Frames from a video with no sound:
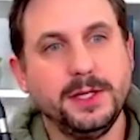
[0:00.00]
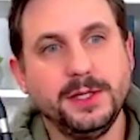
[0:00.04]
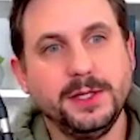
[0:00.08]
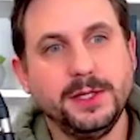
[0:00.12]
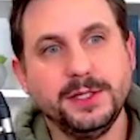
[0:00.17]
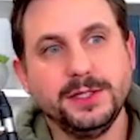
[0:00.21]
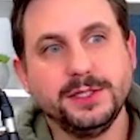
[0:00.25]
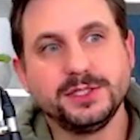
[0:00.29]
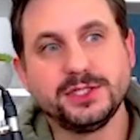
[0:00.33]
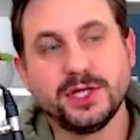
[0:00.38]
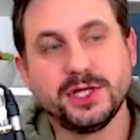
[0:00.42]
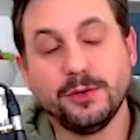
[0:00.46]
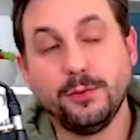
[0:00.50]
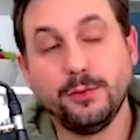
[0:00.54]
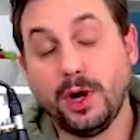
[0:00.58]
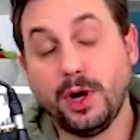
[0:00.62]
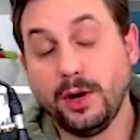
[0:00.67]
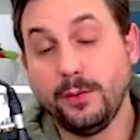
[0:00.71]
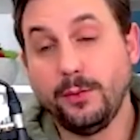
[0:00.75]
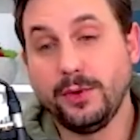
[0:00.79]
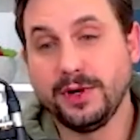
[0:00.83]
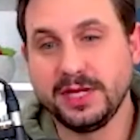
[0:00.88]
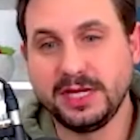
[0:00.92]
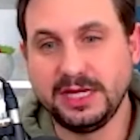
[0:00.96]
So what I
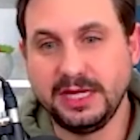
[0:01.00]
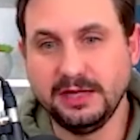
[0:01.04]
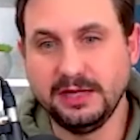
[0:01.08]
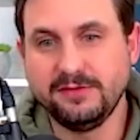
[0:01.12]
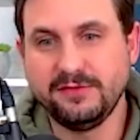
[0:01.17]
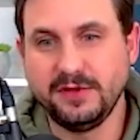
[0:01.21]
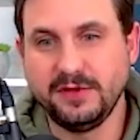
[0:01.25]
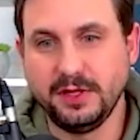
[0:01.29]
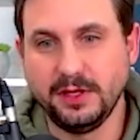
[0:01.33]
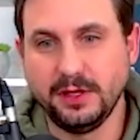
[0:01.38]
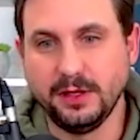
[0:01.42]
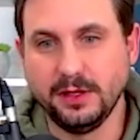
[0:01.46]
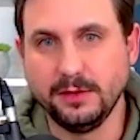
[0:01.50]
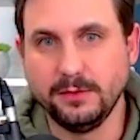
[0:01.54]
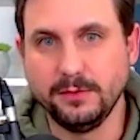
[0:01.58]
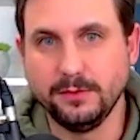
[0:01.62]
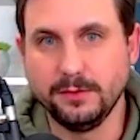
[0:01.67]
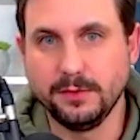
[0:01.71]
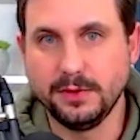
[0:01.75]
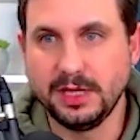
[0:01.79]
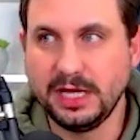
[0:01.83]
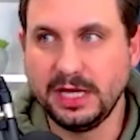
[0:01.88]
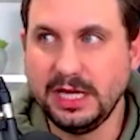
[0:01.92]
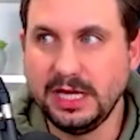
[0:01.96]
want to give you
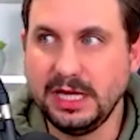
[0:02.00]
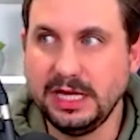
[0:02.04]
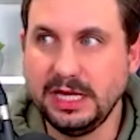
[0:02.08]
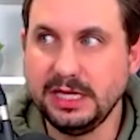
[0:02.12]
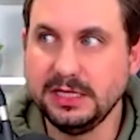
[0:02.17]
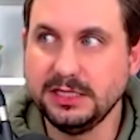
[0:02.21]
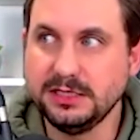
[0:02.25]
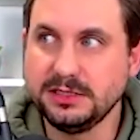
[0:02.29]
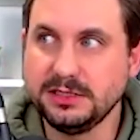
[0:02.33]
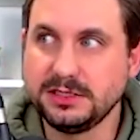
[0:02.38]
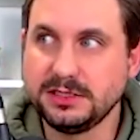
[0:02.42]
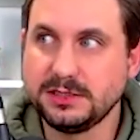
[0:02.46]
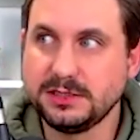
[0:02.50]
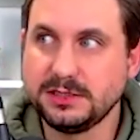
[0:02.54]
is